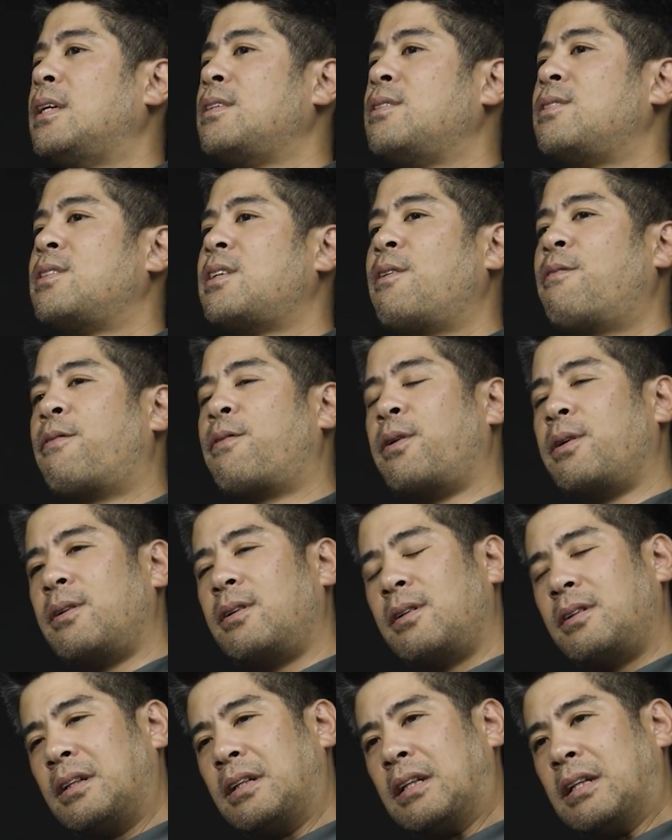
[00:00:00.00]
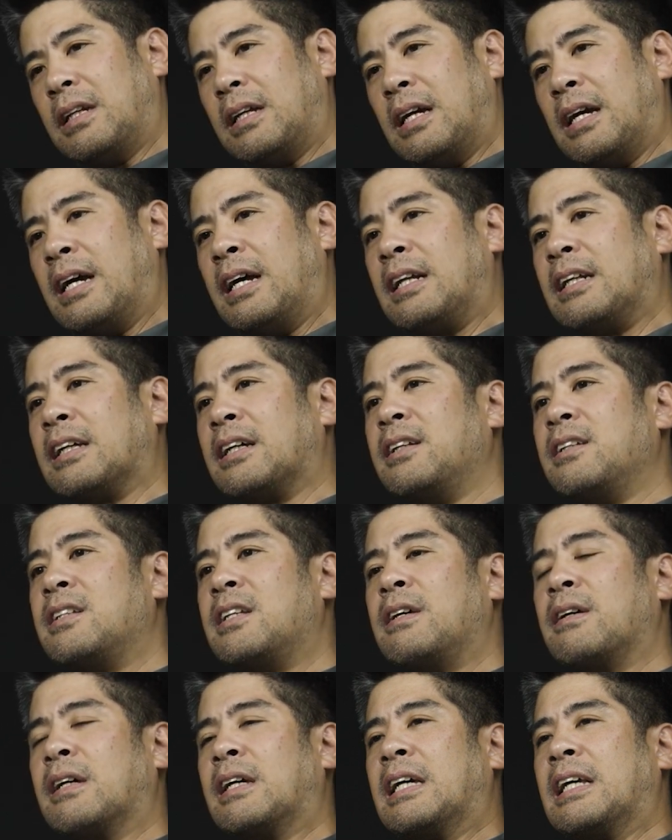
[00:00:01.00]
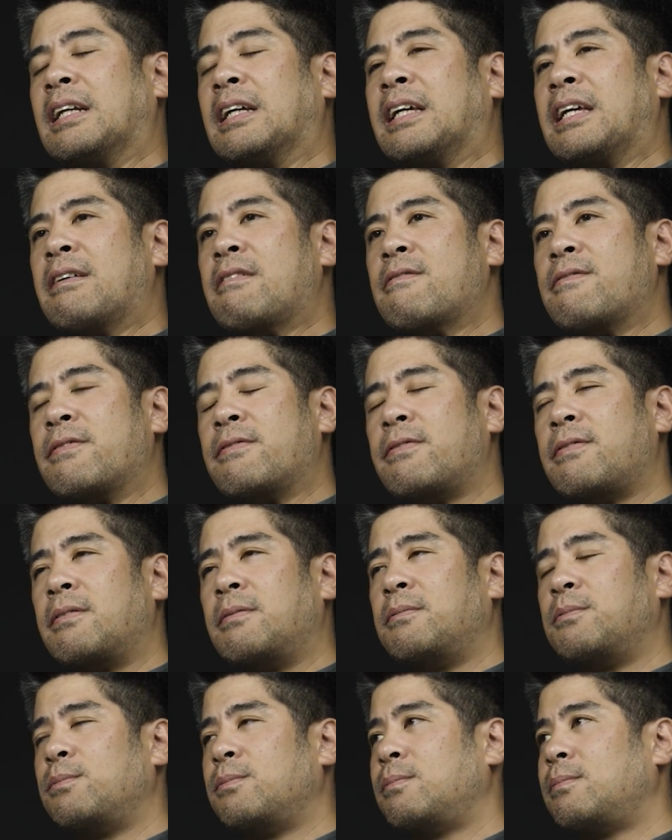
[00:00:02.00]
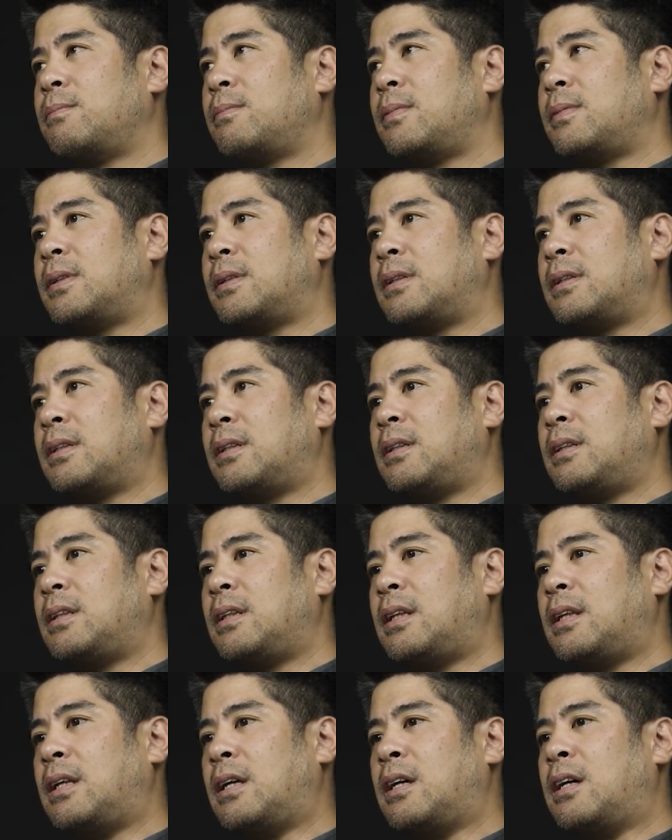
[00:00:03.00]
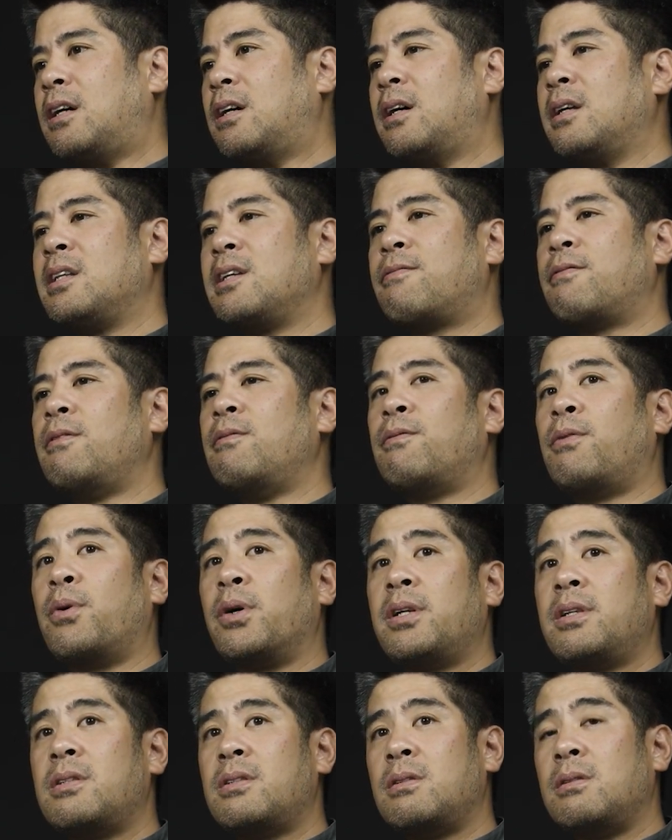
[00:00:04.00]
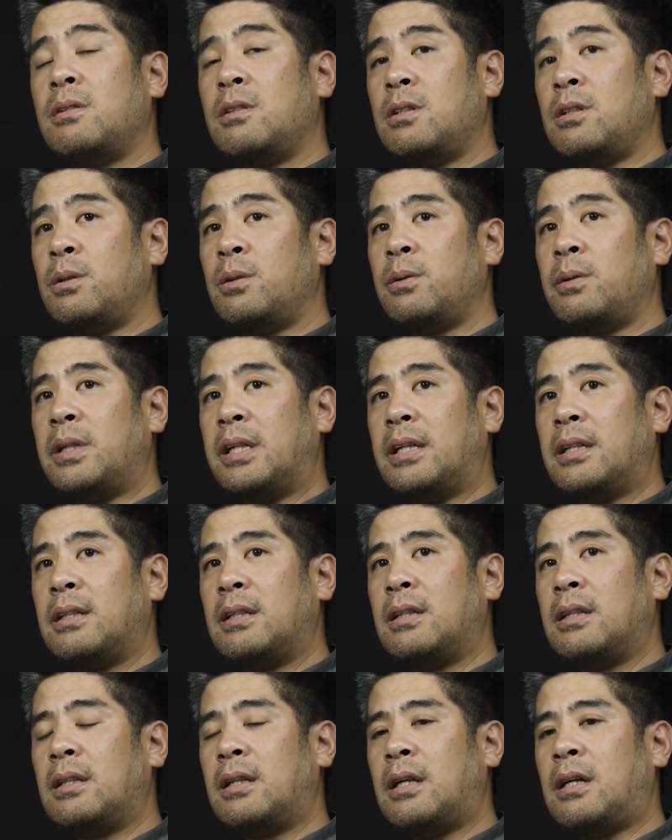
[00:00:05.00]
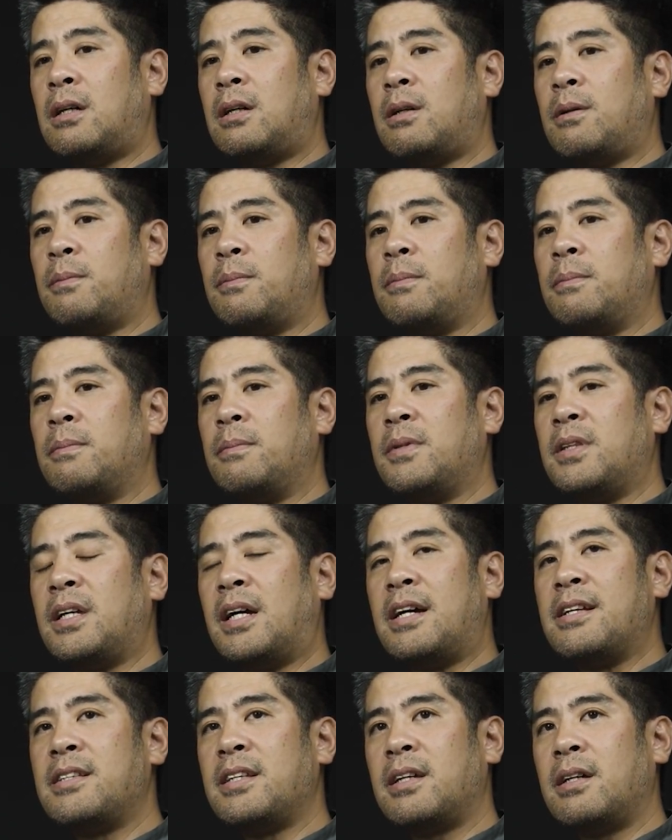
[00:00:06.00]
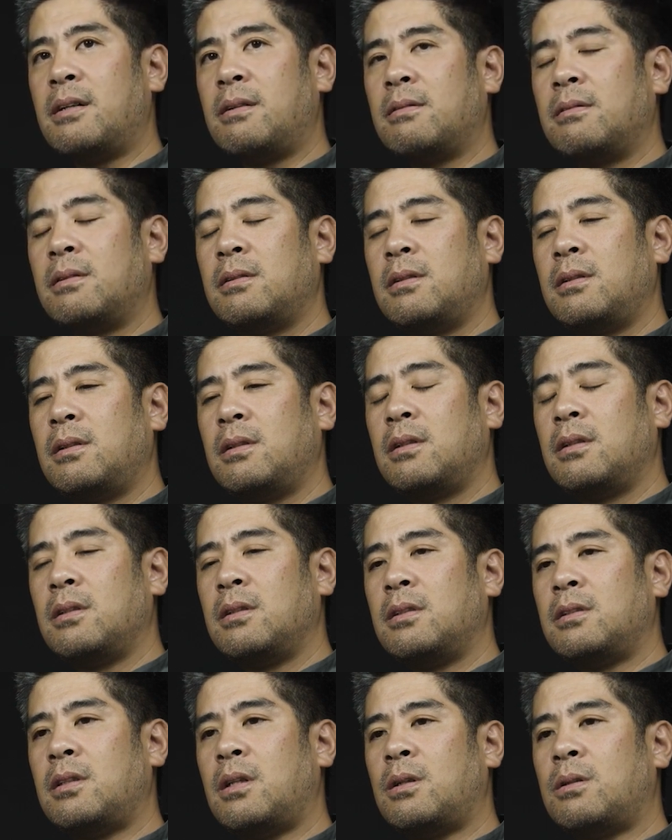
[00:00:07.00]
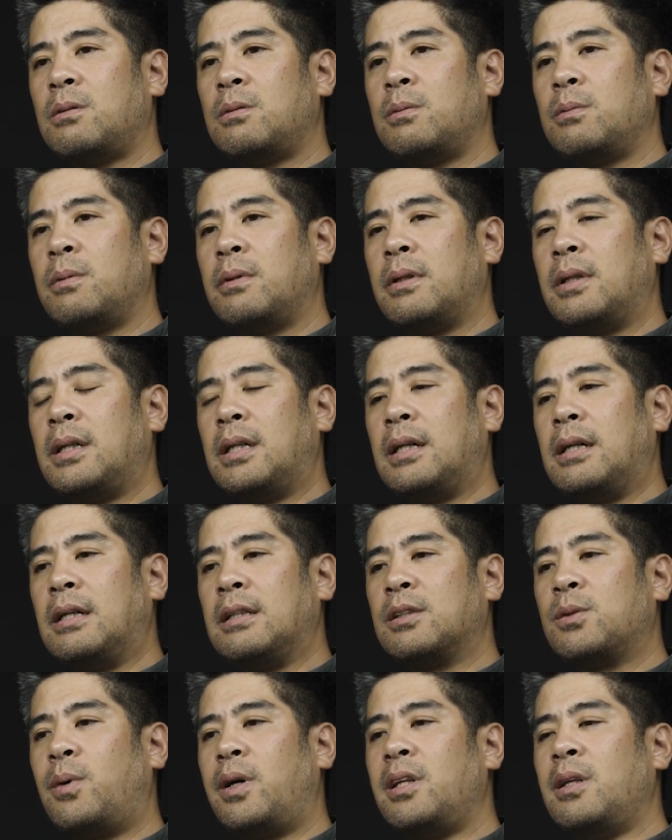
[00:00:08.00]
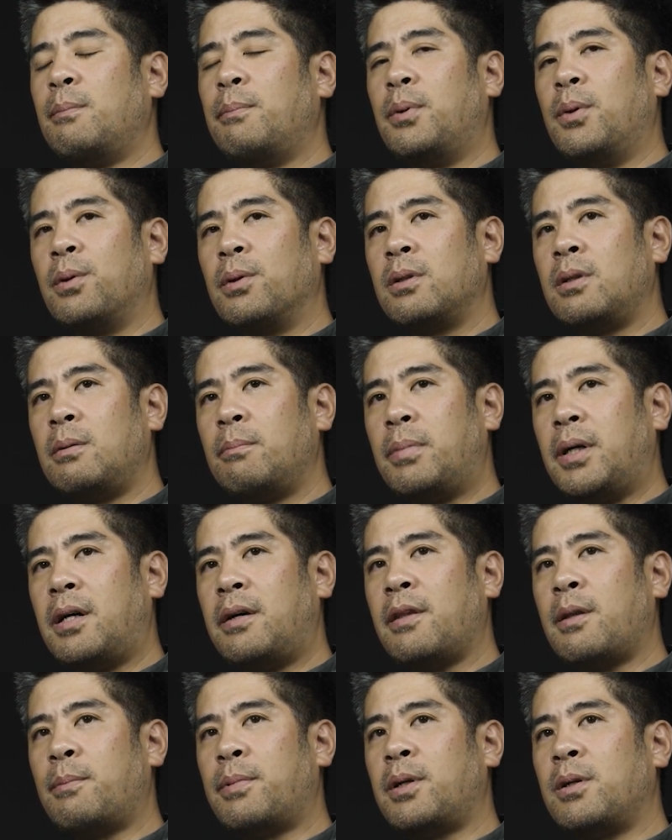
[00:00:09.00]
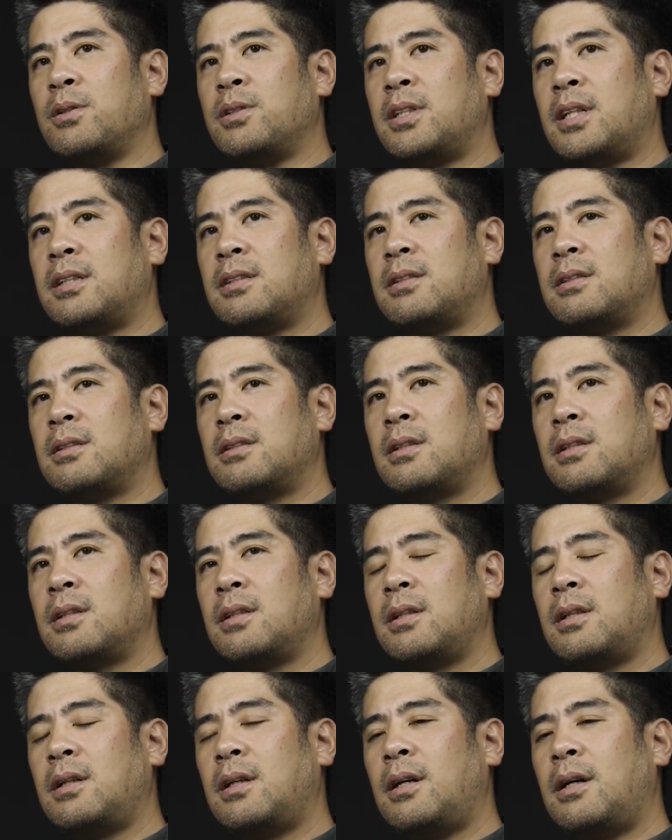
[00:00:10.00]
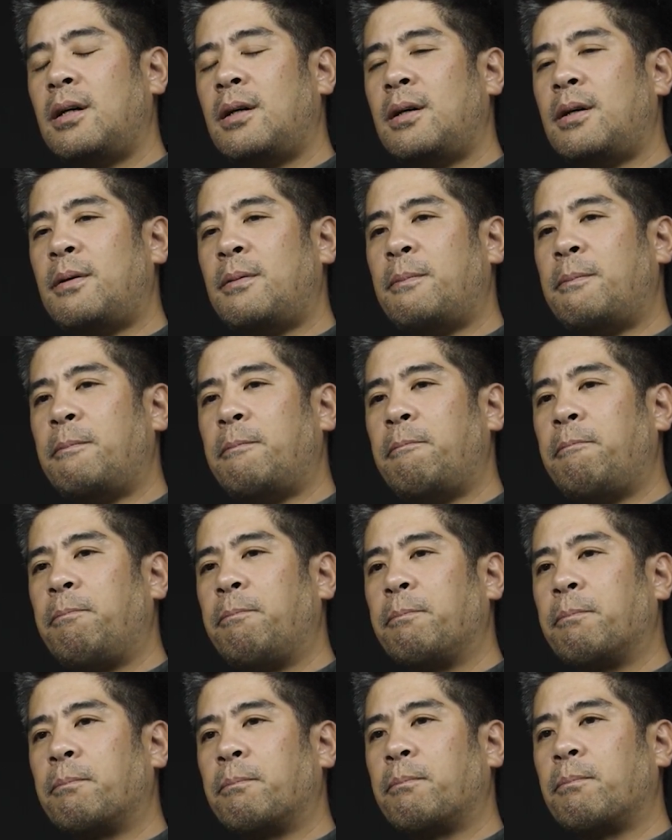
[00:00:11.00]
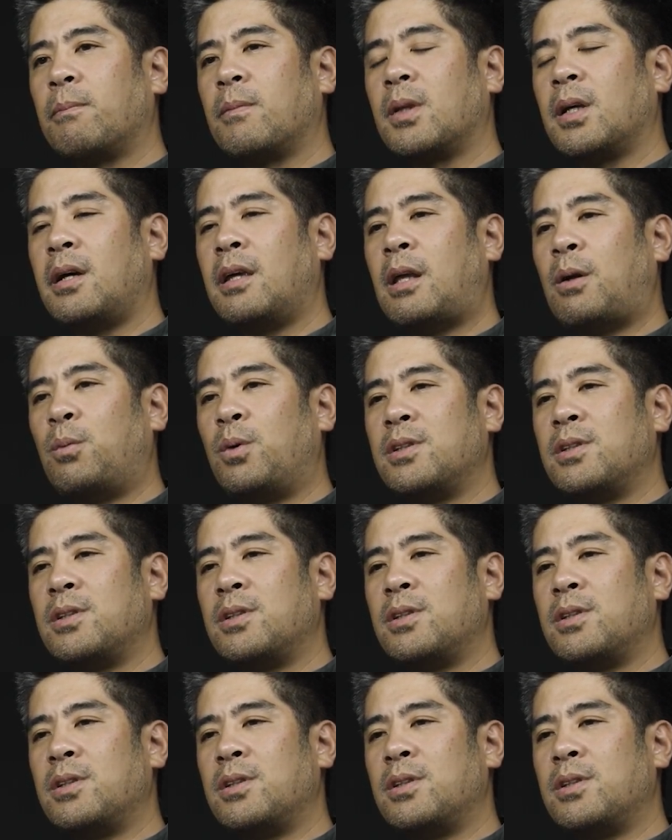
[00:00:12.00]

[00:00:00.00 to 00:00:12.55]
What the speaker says: different and can give a different voice to the idea. So it's quite an important part of the process. And then